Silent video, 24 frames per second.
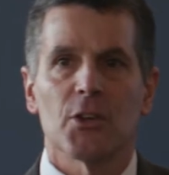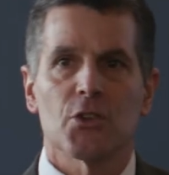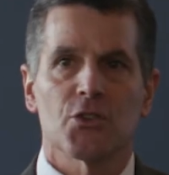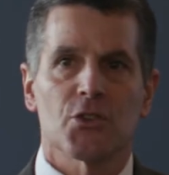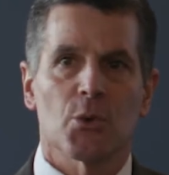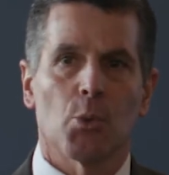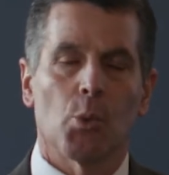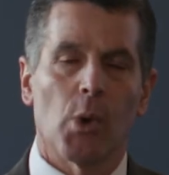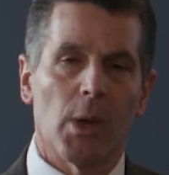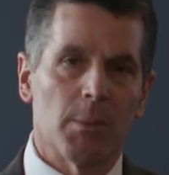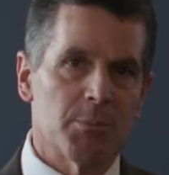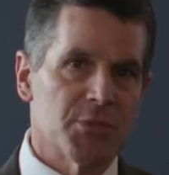
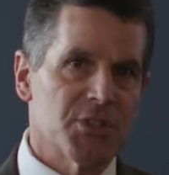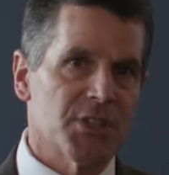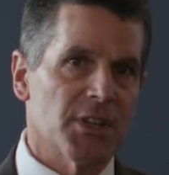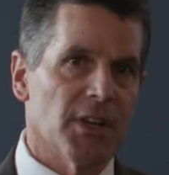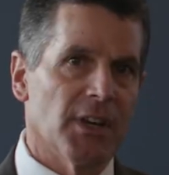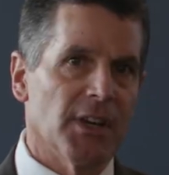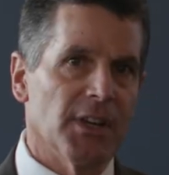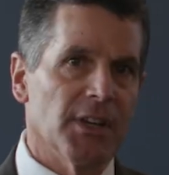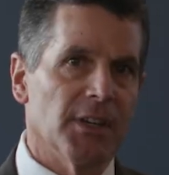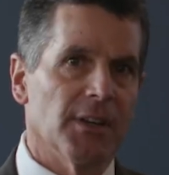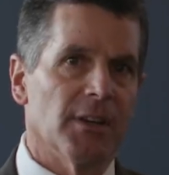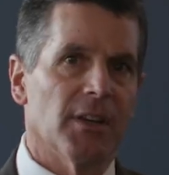a
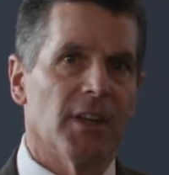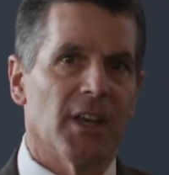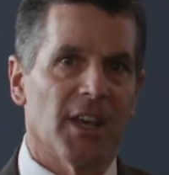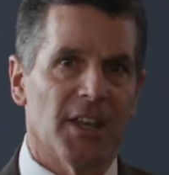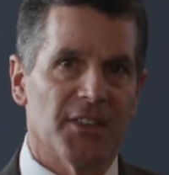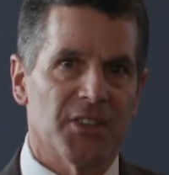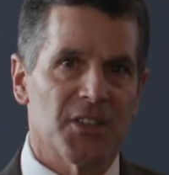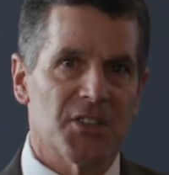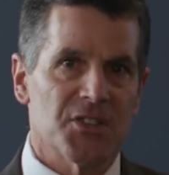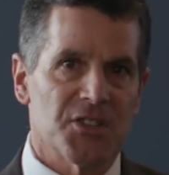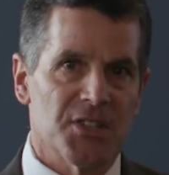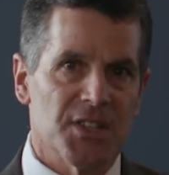website
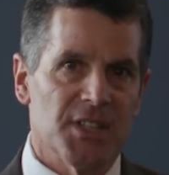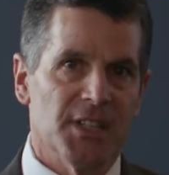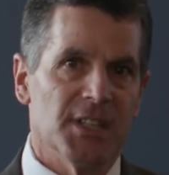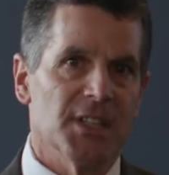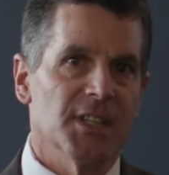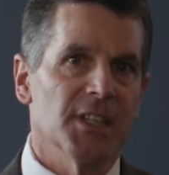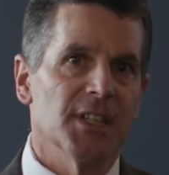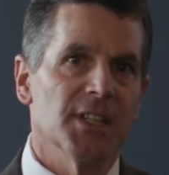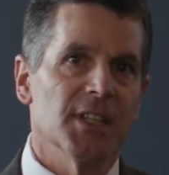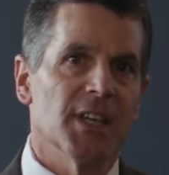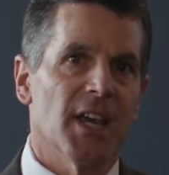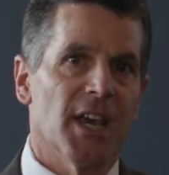at the
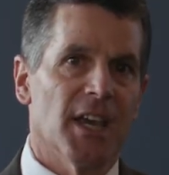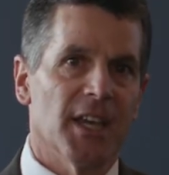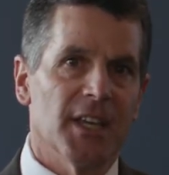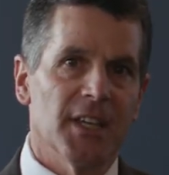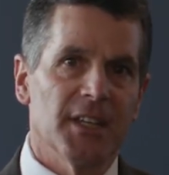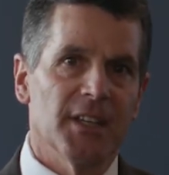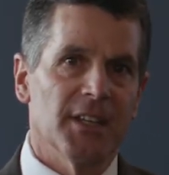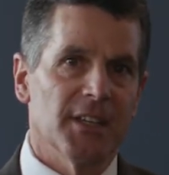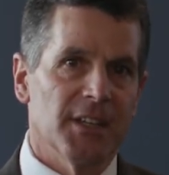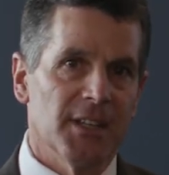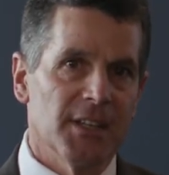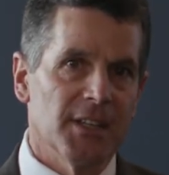
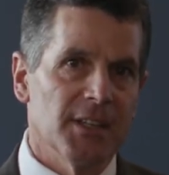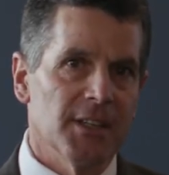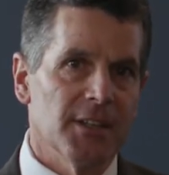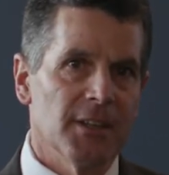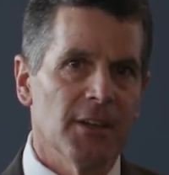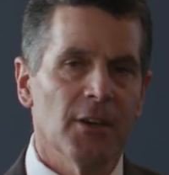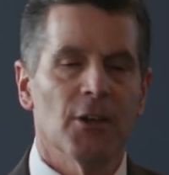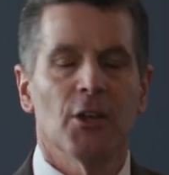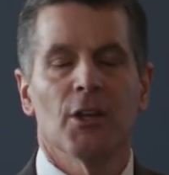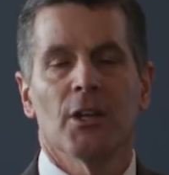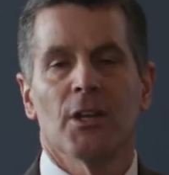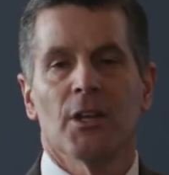CEAE
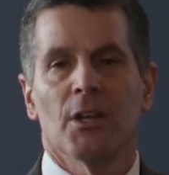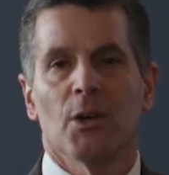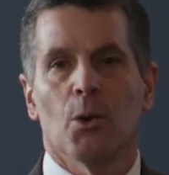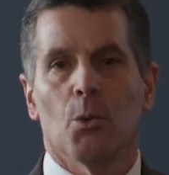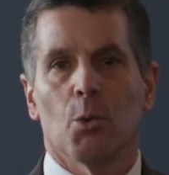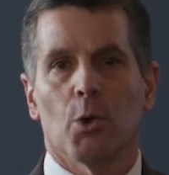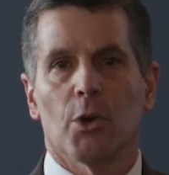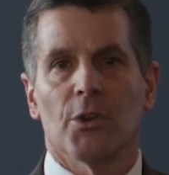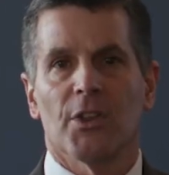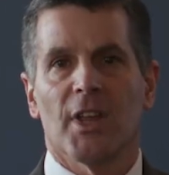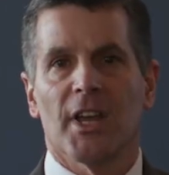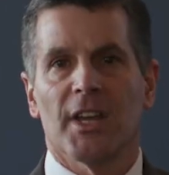
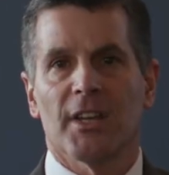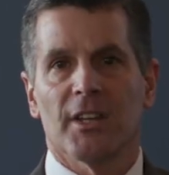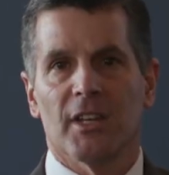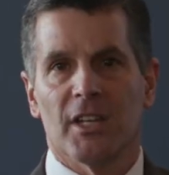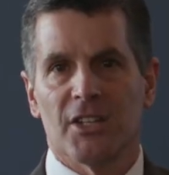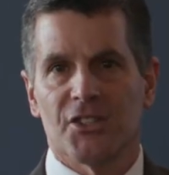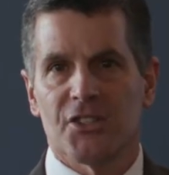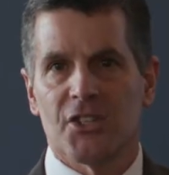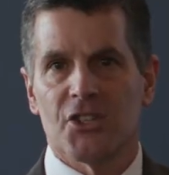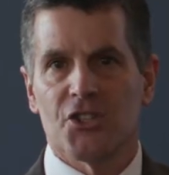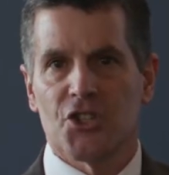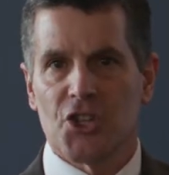where
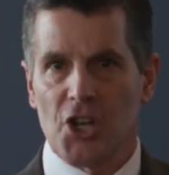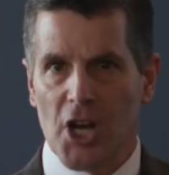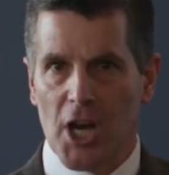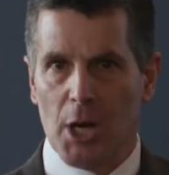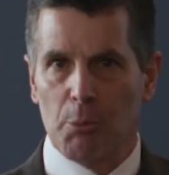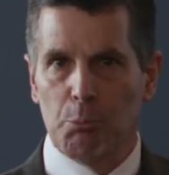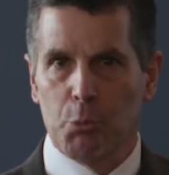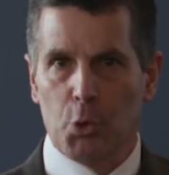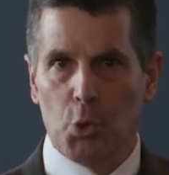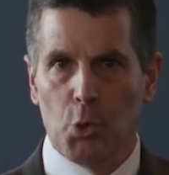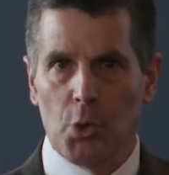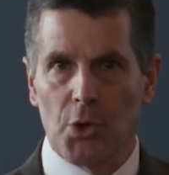it's a
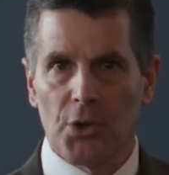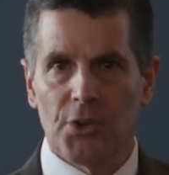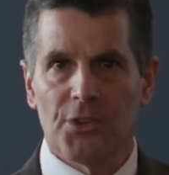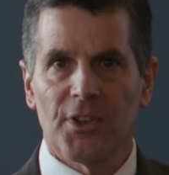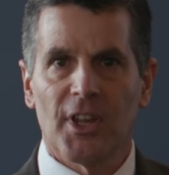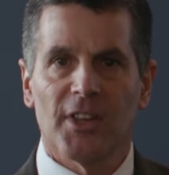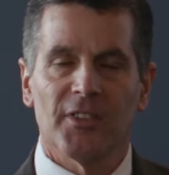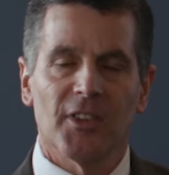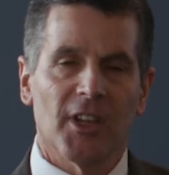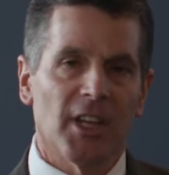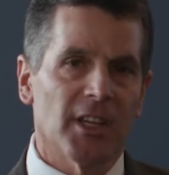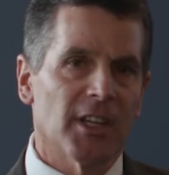job board
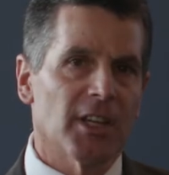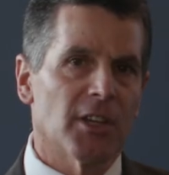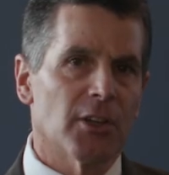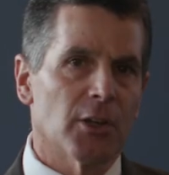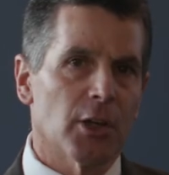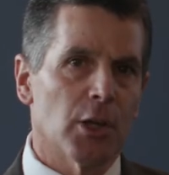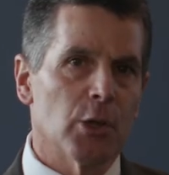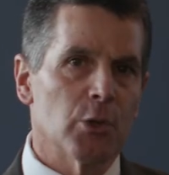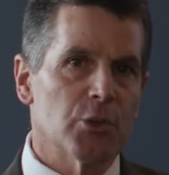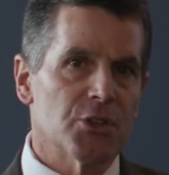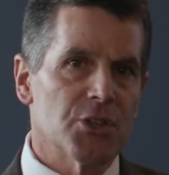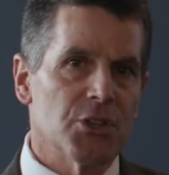that they can
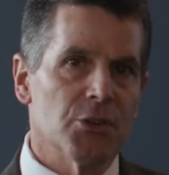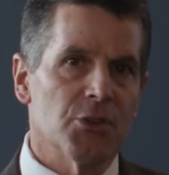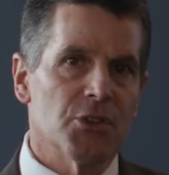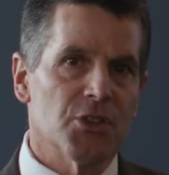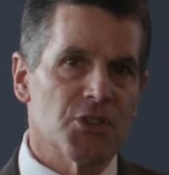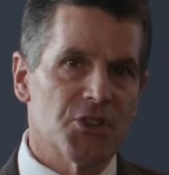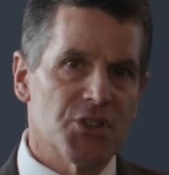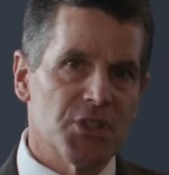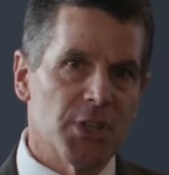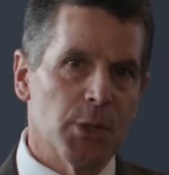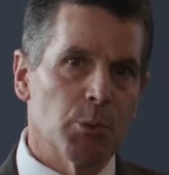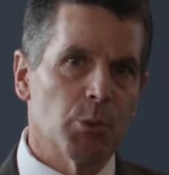go to
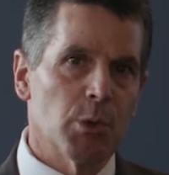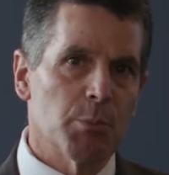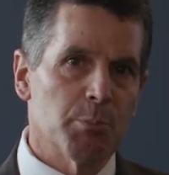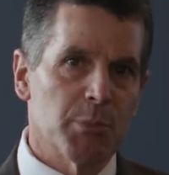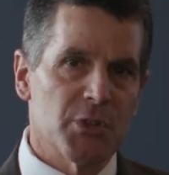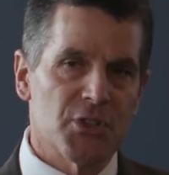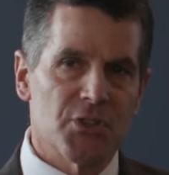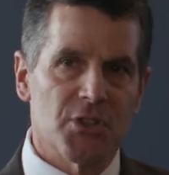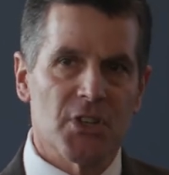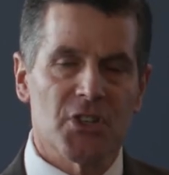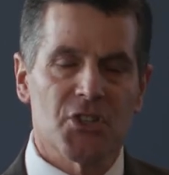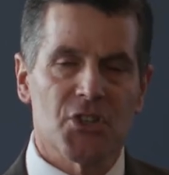see what
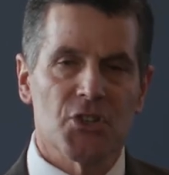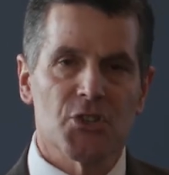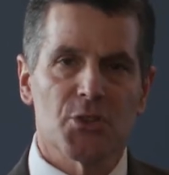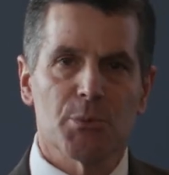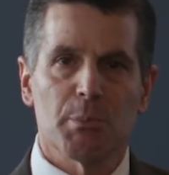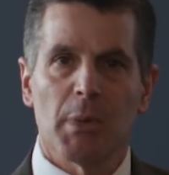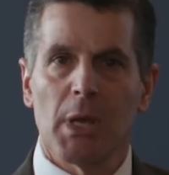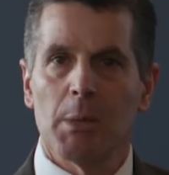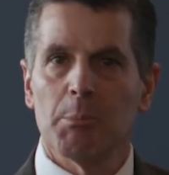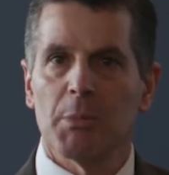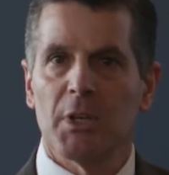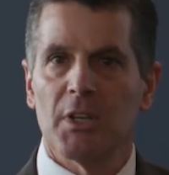positions
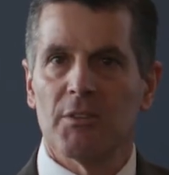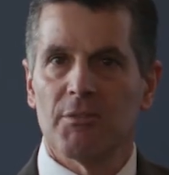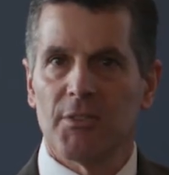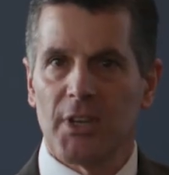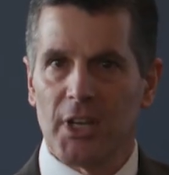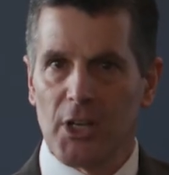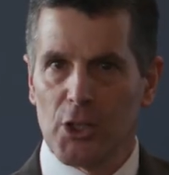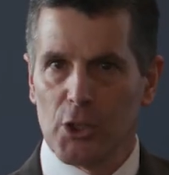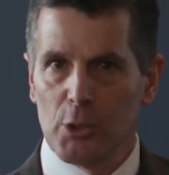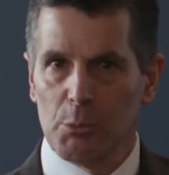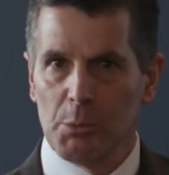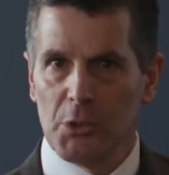may be
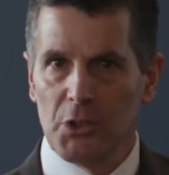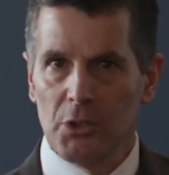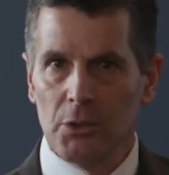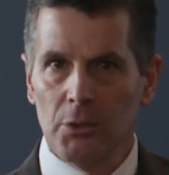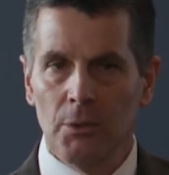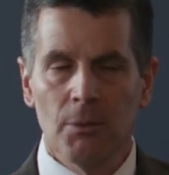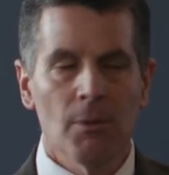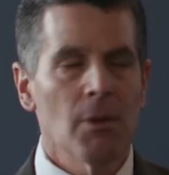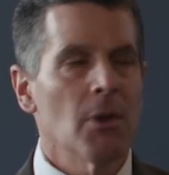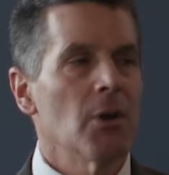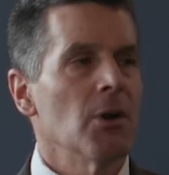available.